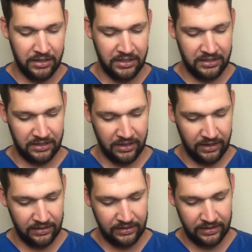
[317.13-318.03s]

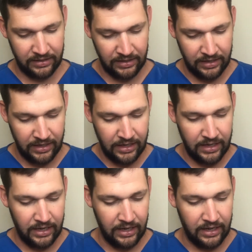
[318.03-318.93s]
discuss
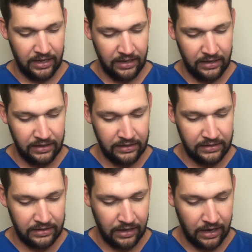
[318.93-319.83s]
is